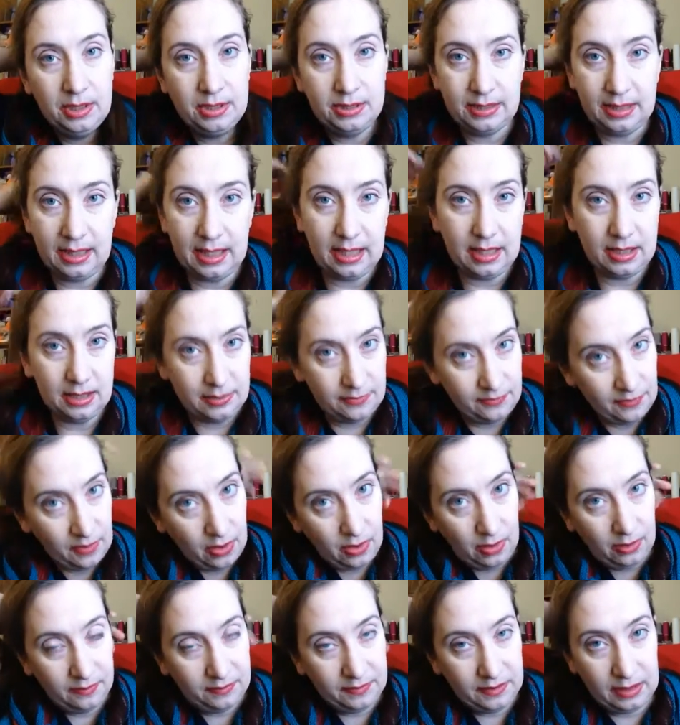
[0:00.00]
to get
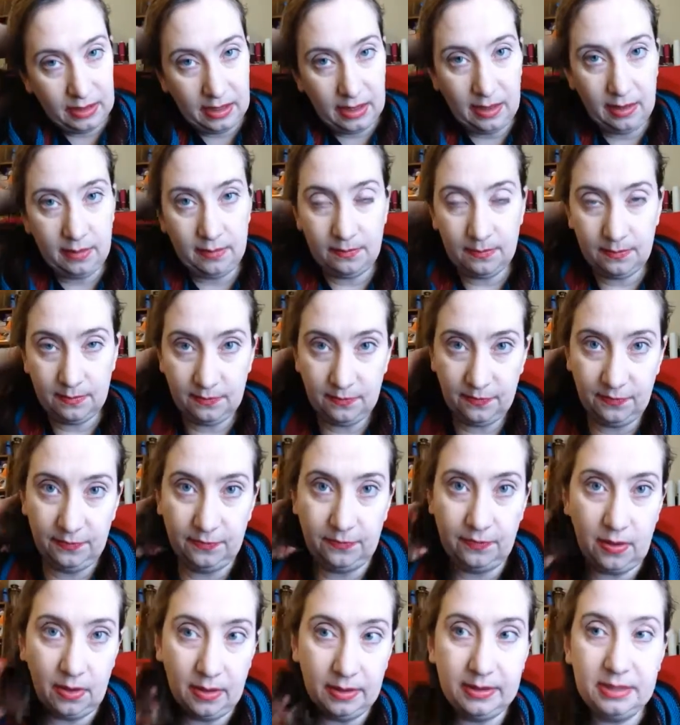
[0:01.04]
involved in a
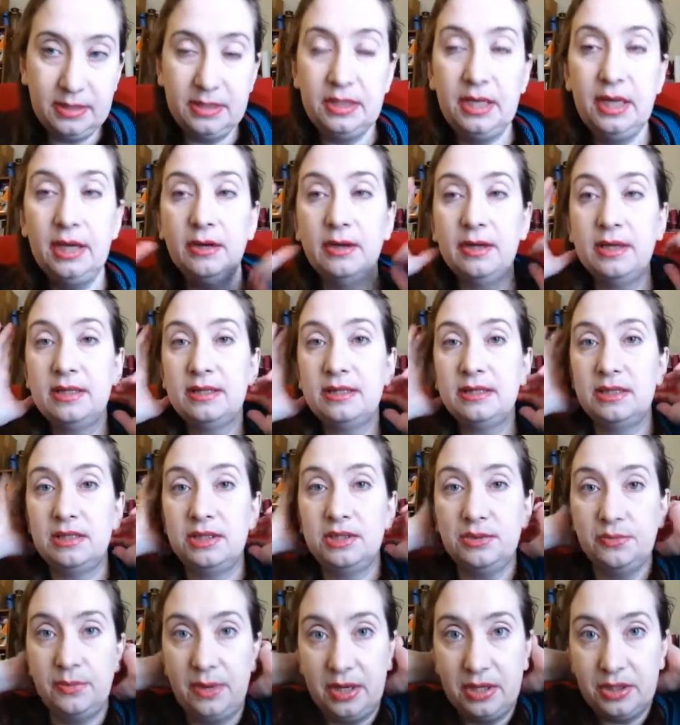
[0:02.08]
volunteering
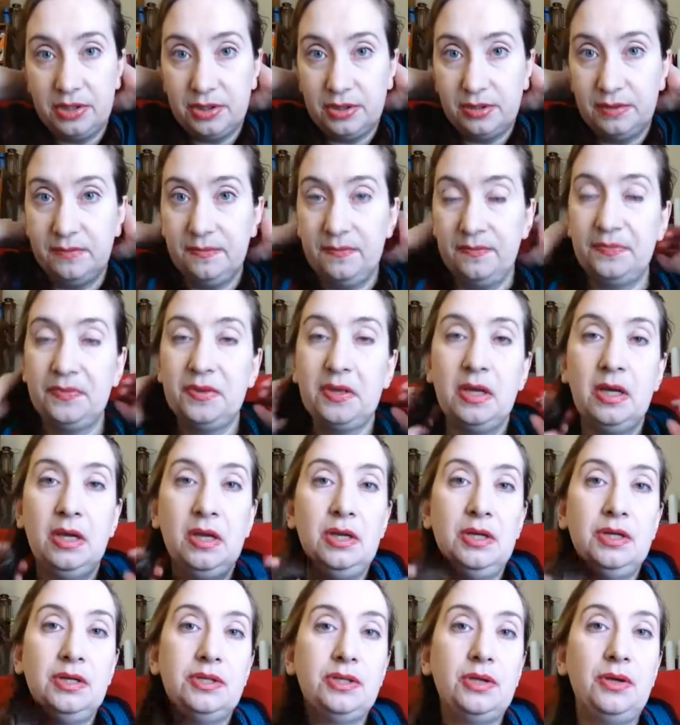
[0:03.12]
situation
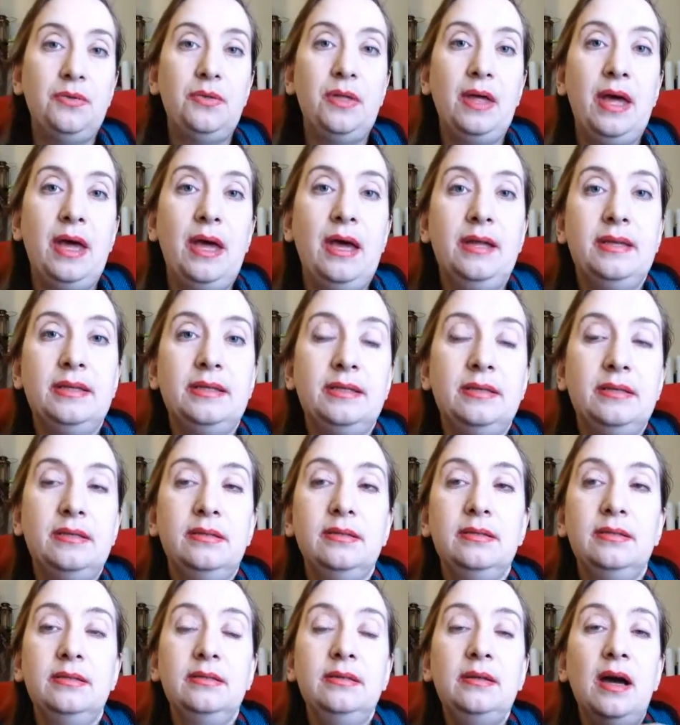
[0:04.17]
so that
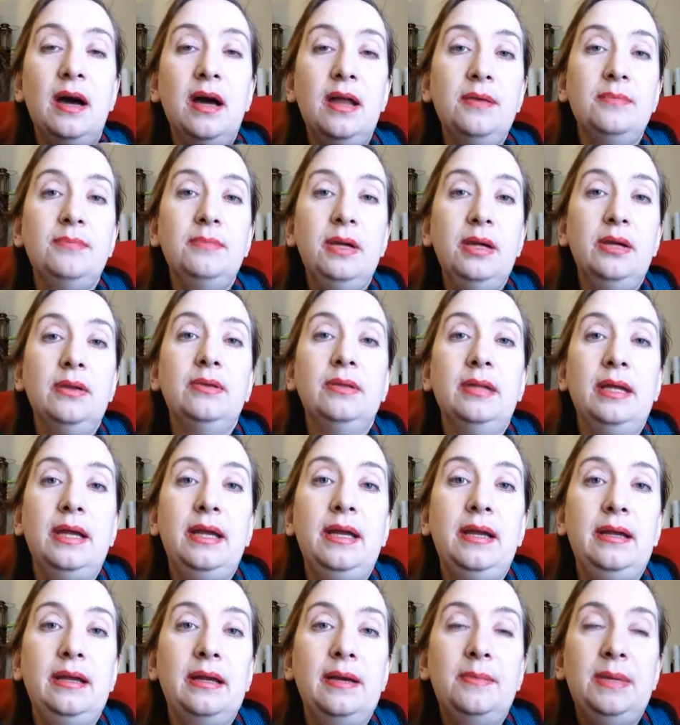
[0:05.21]
not
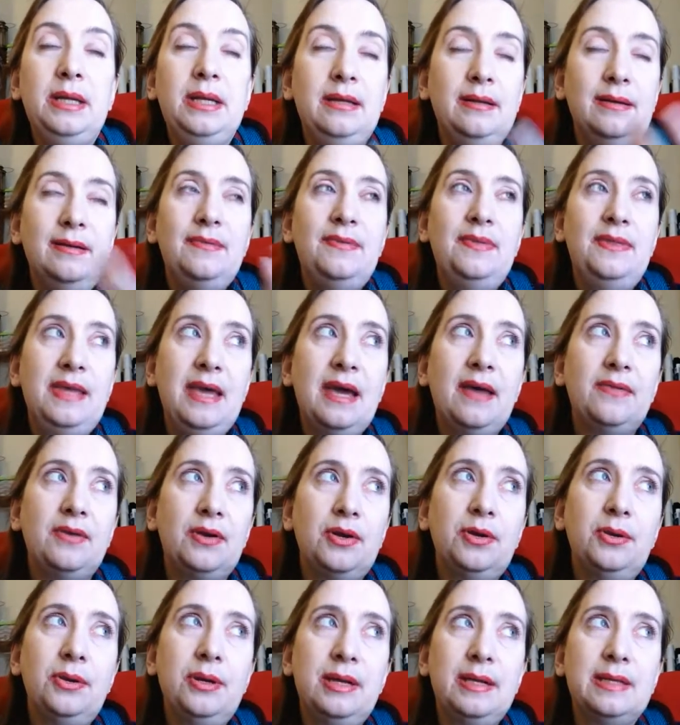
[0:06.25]
merely, they're
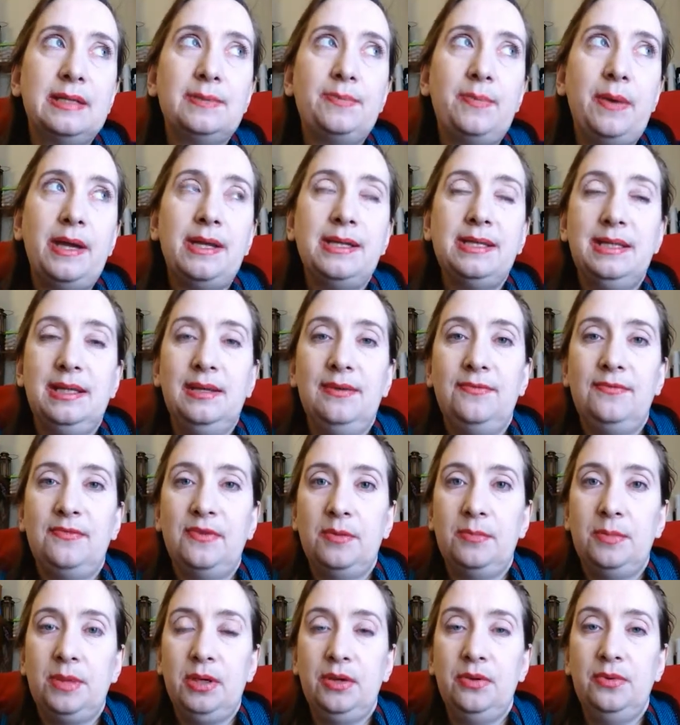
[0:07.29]
going to expect it
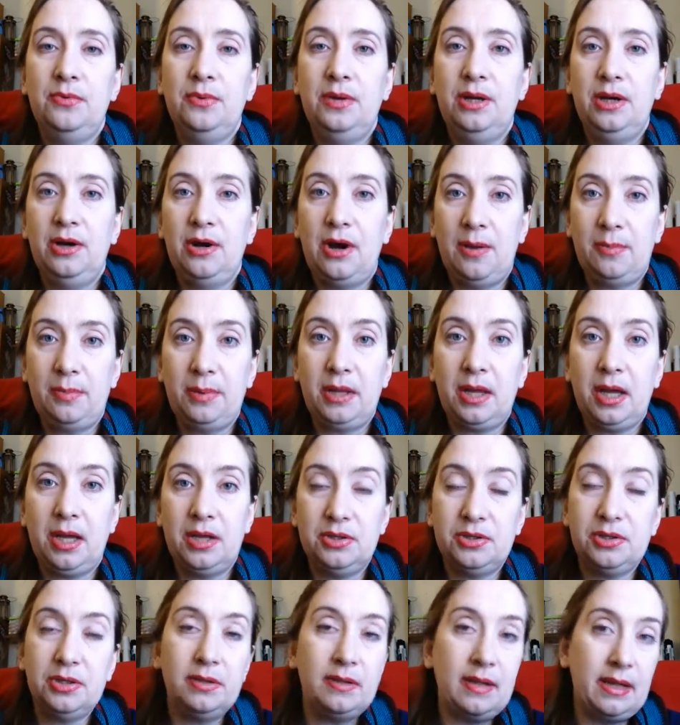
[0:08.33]
from you in your
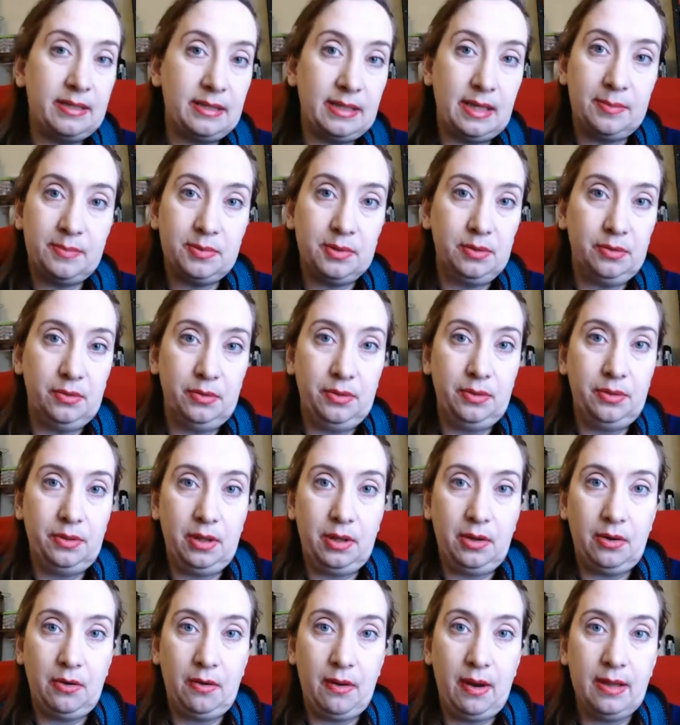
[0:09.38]
application. That's absolutely
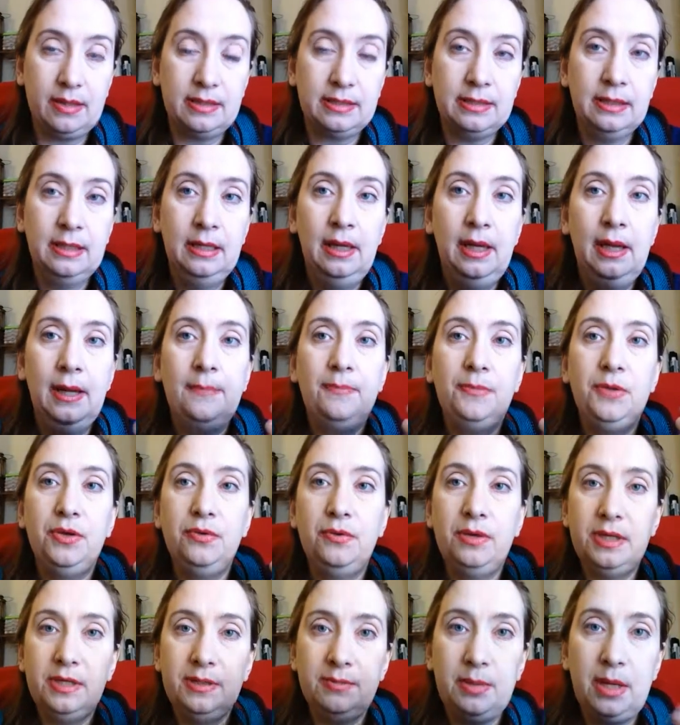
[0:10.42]
correct. You
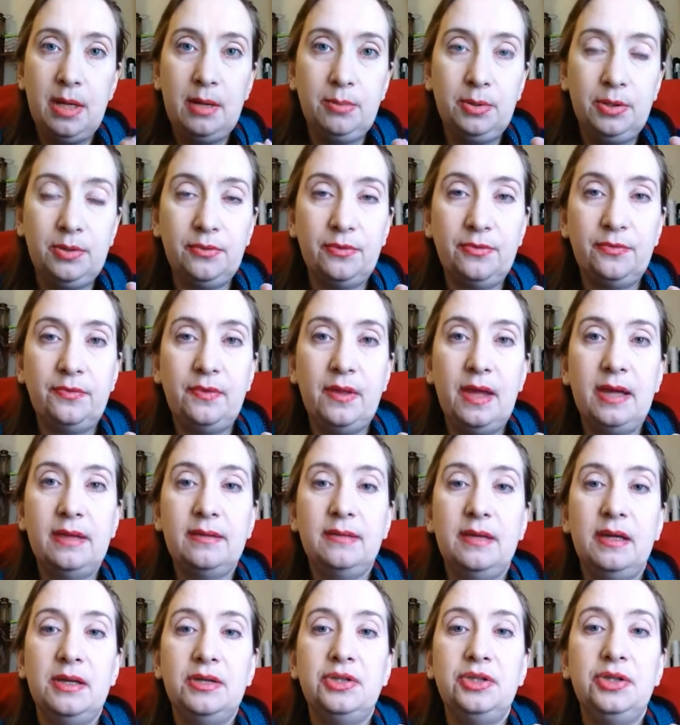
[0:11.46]
need to be able to
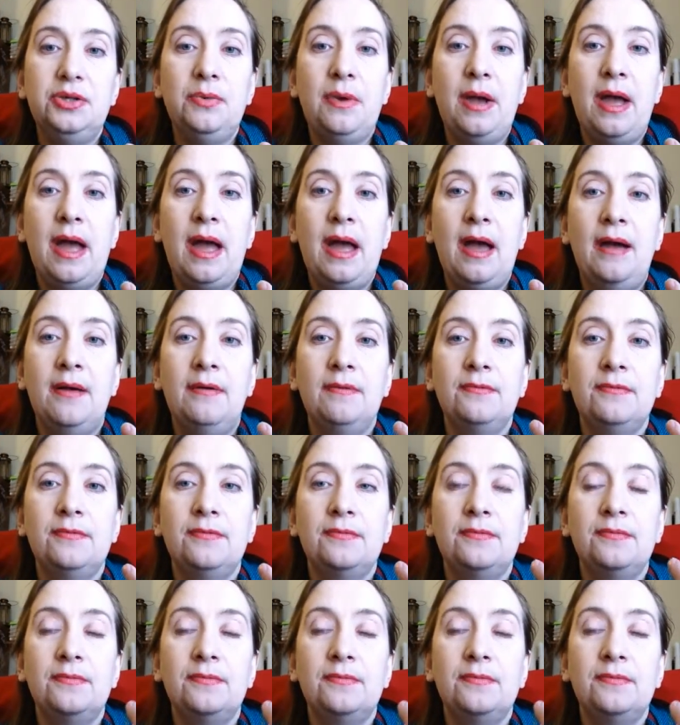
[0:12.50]
reflect that you have